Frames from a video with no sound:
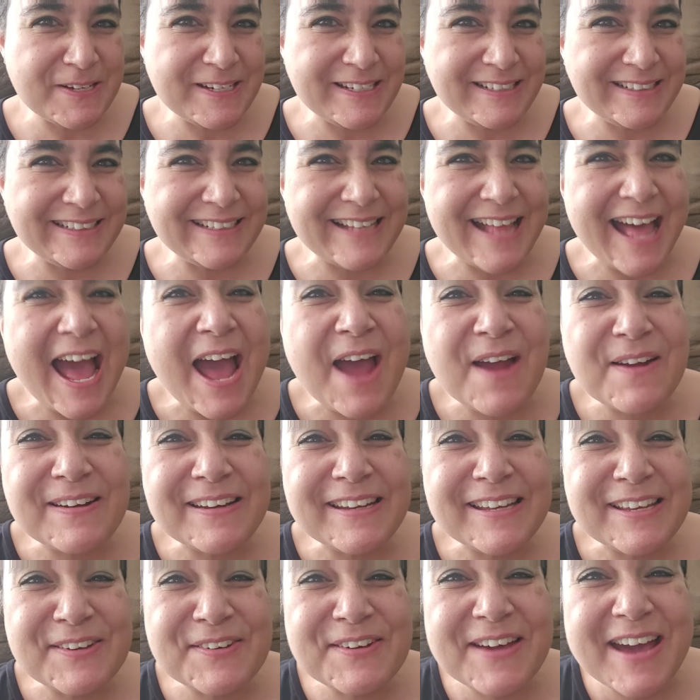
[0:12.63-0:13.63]
Cradle. How are
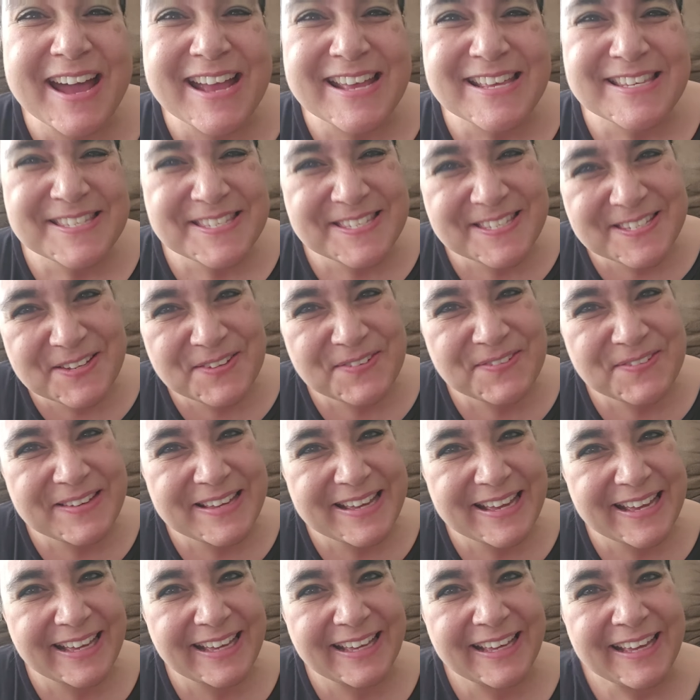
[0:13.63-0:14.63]
you guys
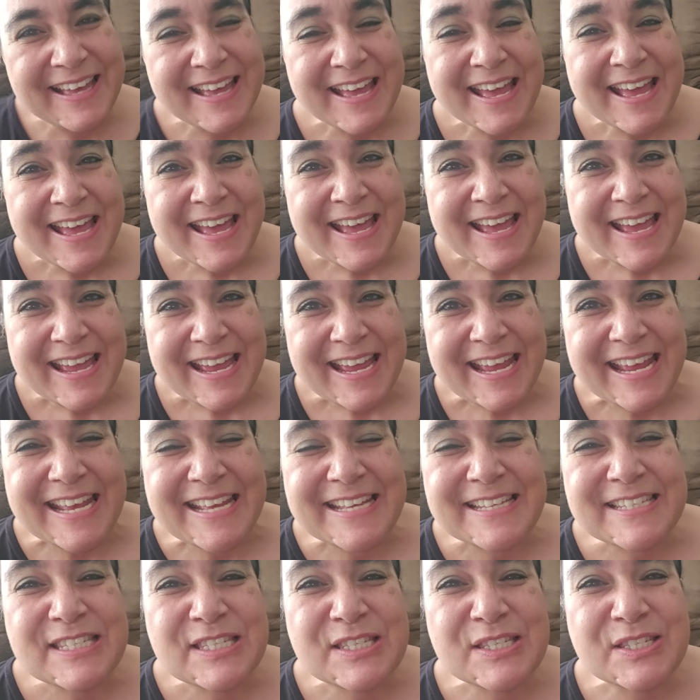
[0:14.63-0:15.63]
doing?
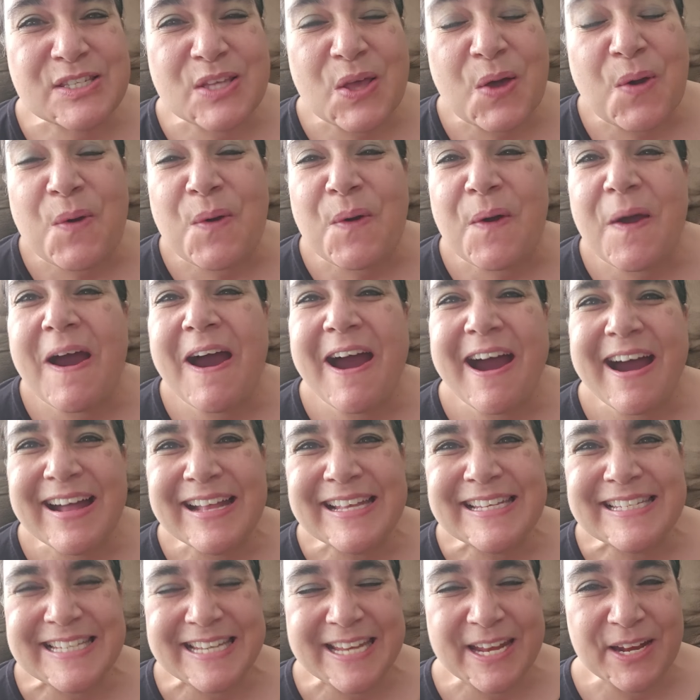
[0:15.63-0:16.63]
It's so
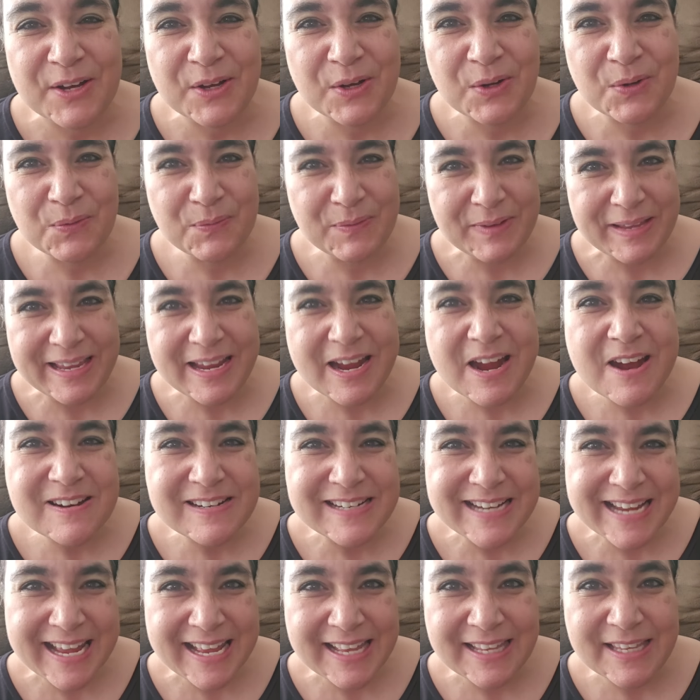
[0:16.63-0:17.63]
hot here. We are
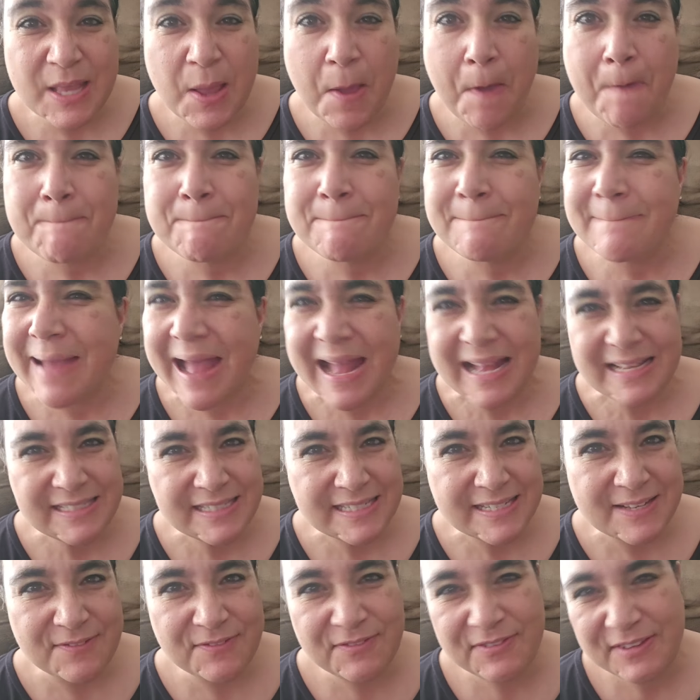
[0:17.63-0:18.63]
in a
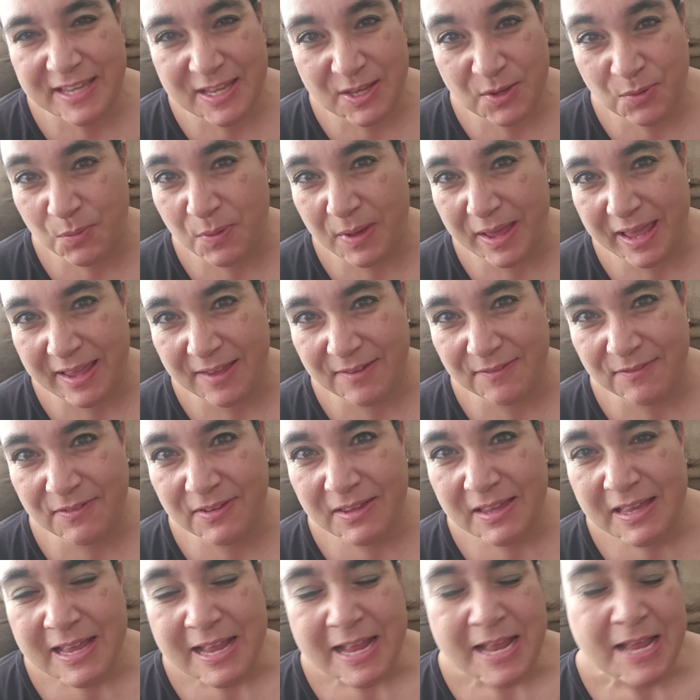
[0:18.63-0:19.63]
massive heat wave,
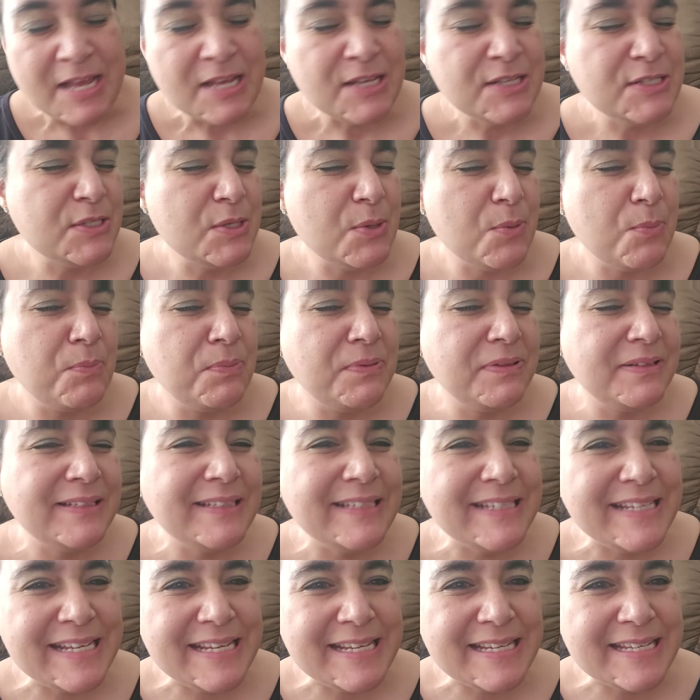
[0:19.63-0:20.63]
so
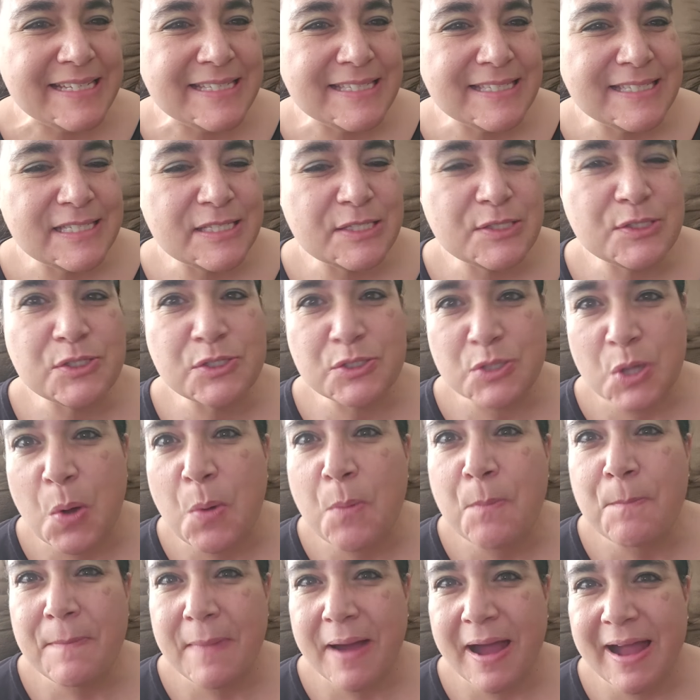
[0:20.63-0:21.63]
please
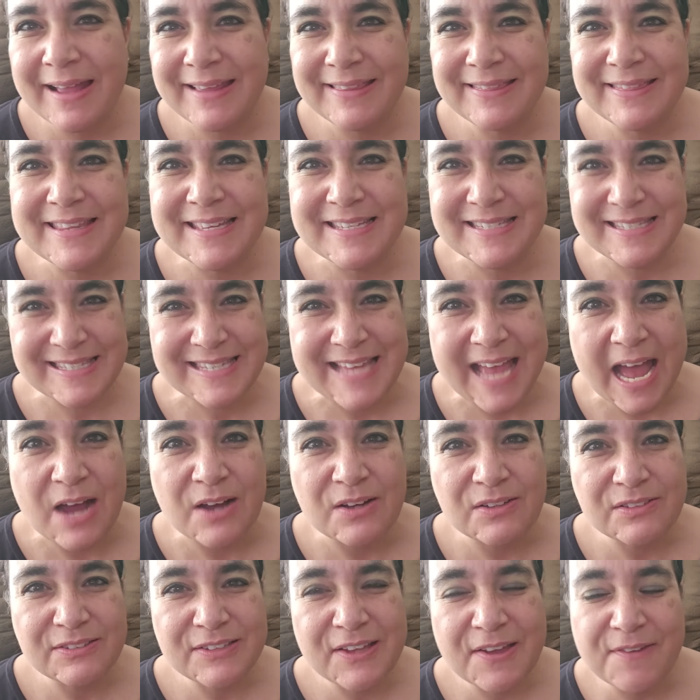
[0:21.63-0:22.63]
don't mind the
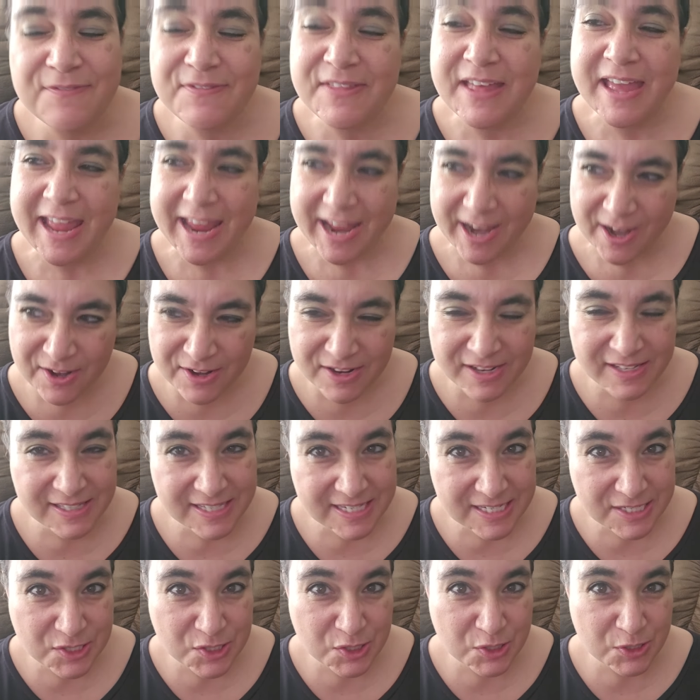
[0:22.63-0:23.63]
sound of the air
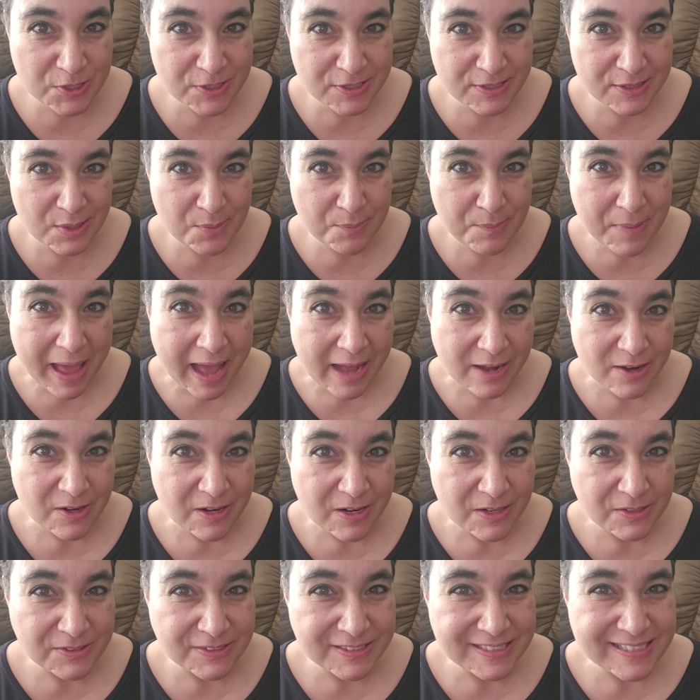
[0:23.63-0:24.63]
conditioner in the
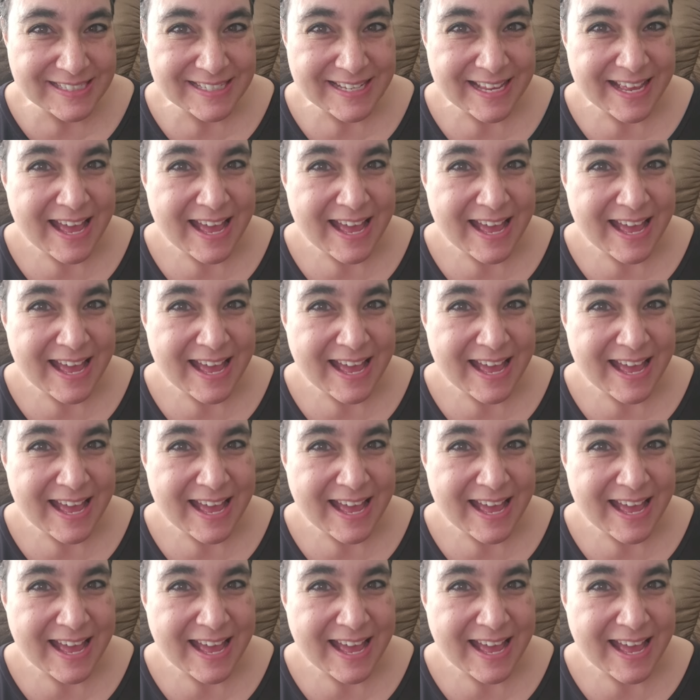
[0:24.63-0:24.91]
background.